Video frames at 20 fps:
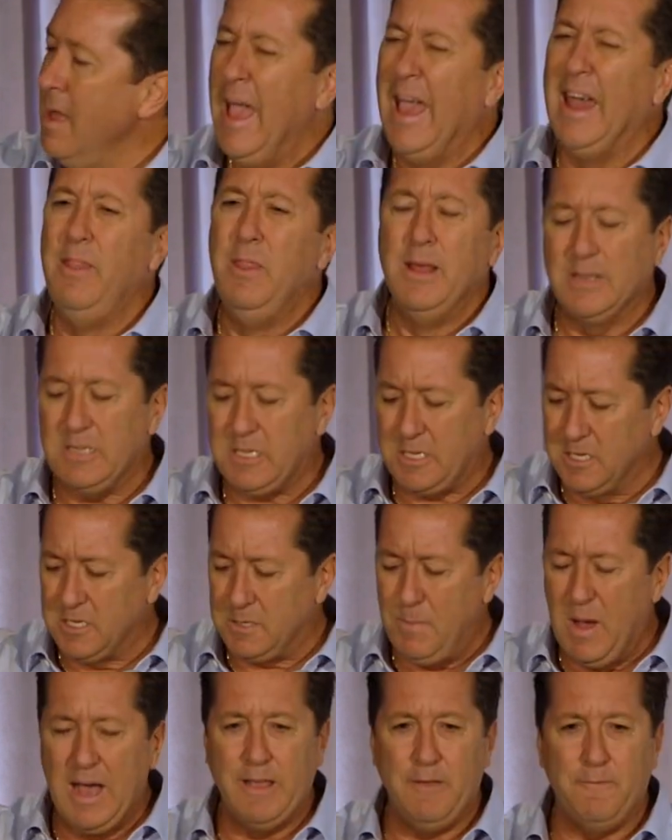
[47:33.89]
And this
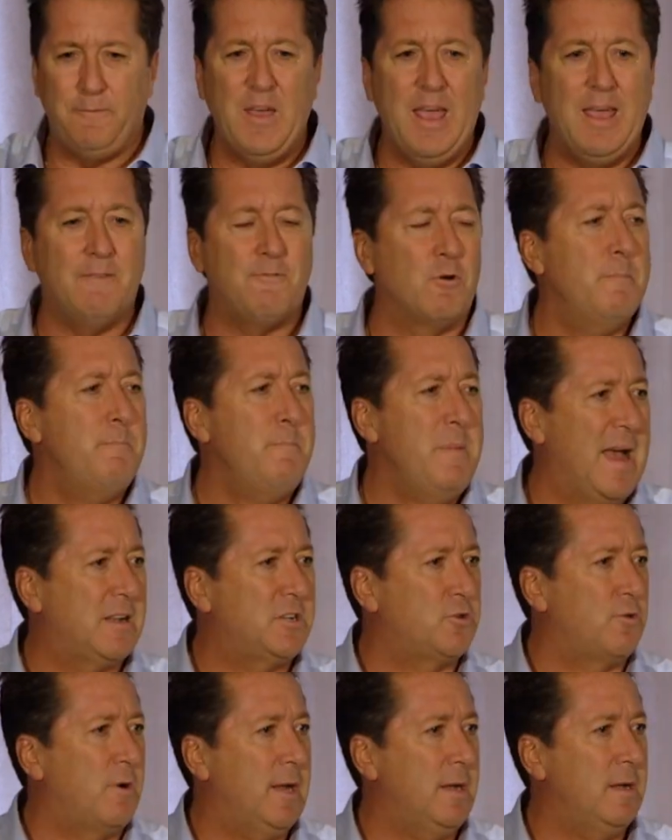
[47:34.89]
is my favorite
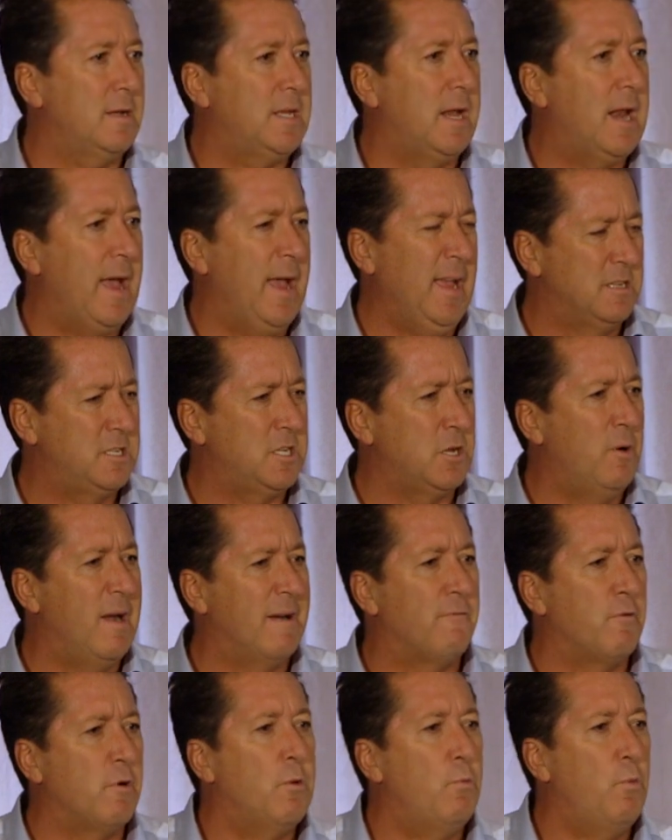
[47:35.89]
metric today. So
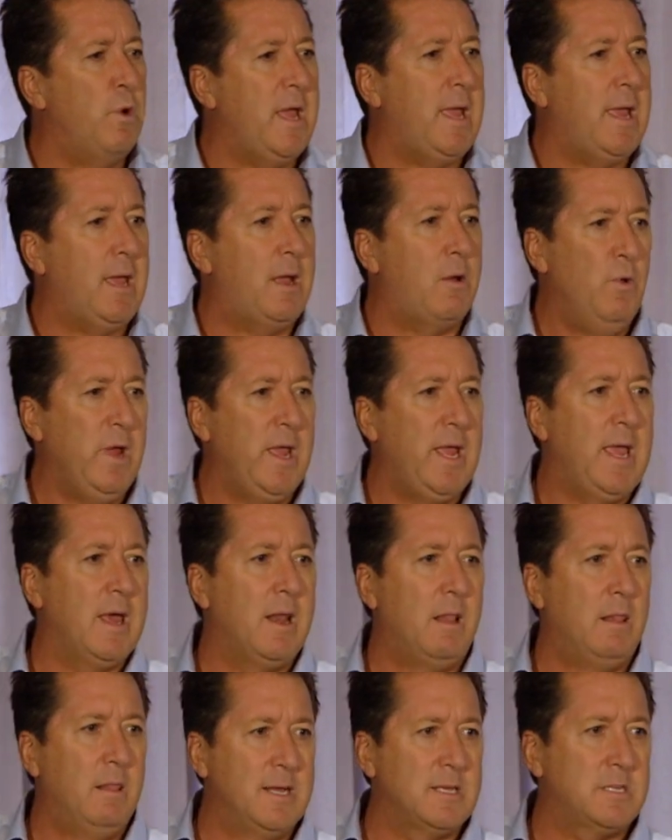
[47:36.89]
every week we
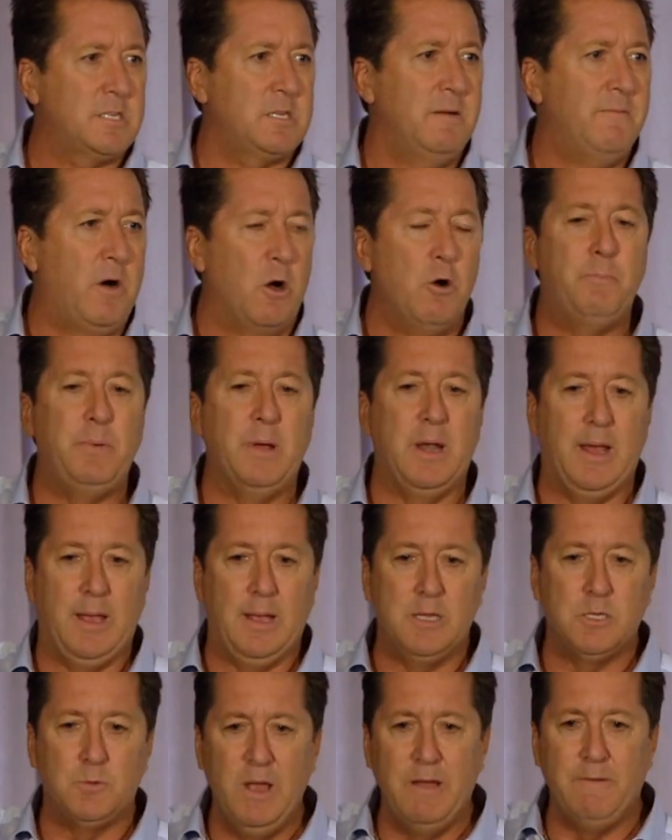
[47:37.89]
get a list of
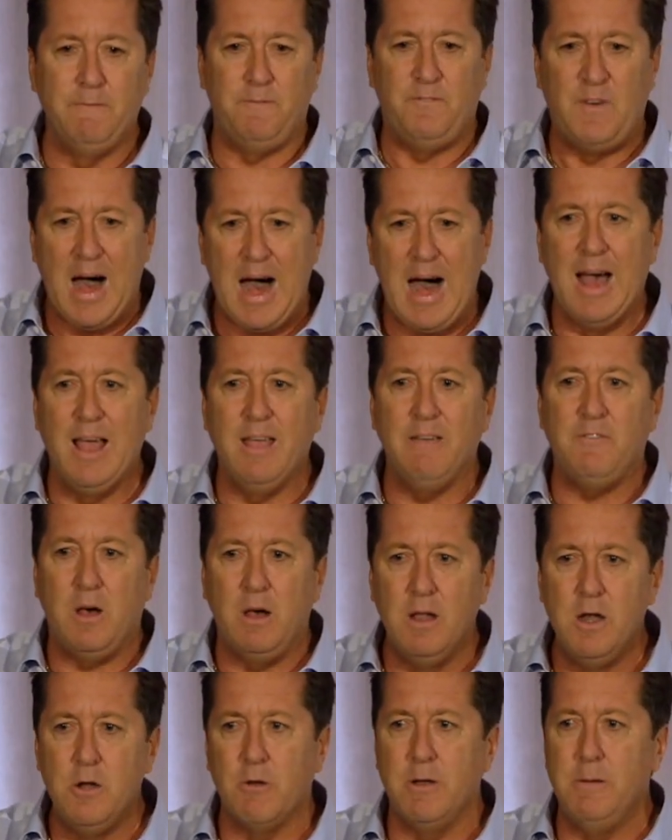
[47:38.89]
openings. We have
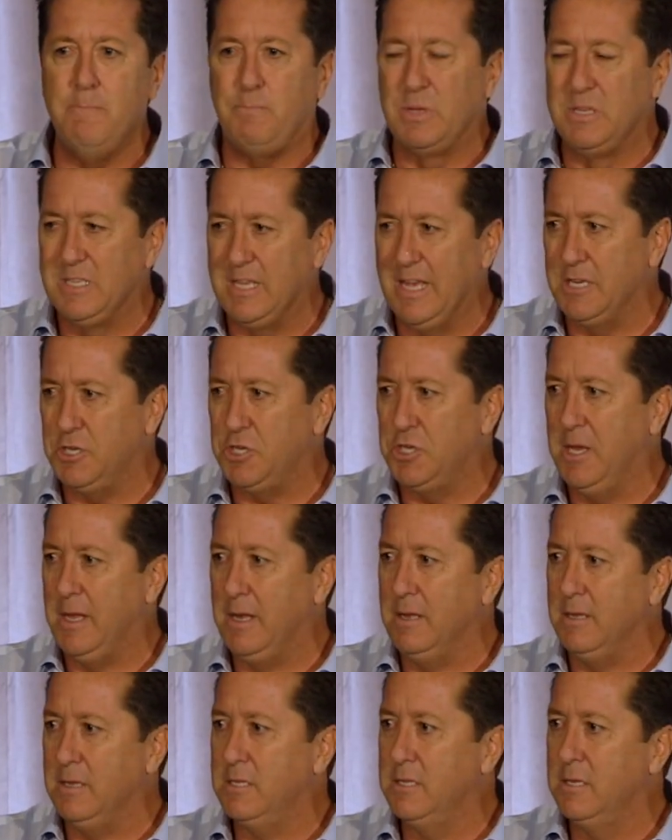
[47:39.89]
500
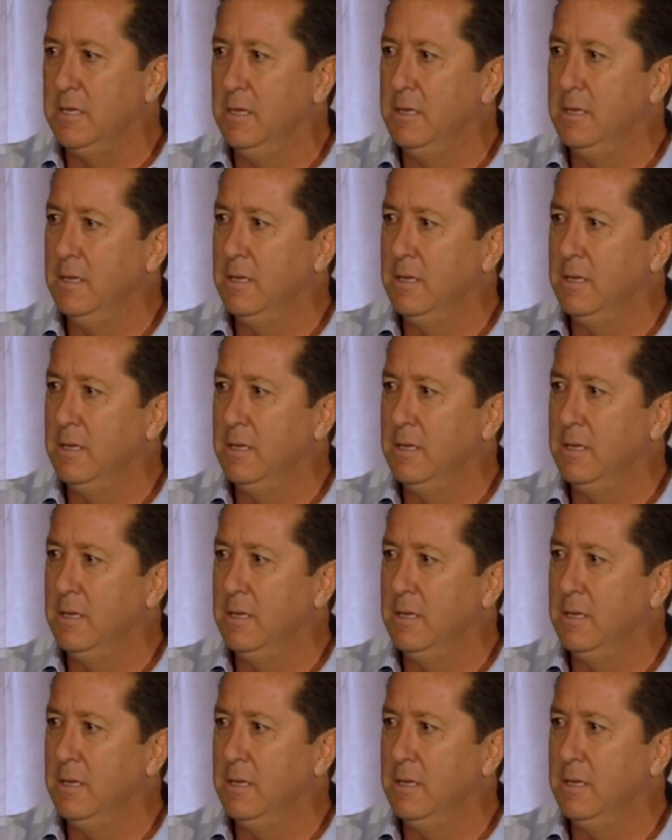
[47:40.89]
positions.